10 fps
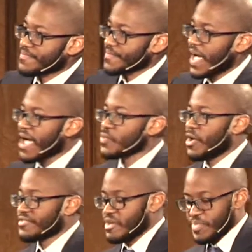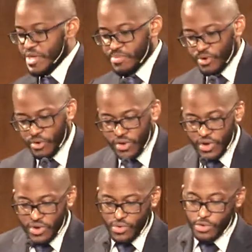God wants a people
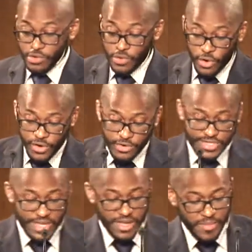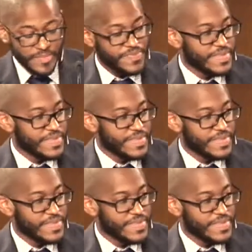who are loyal to Him,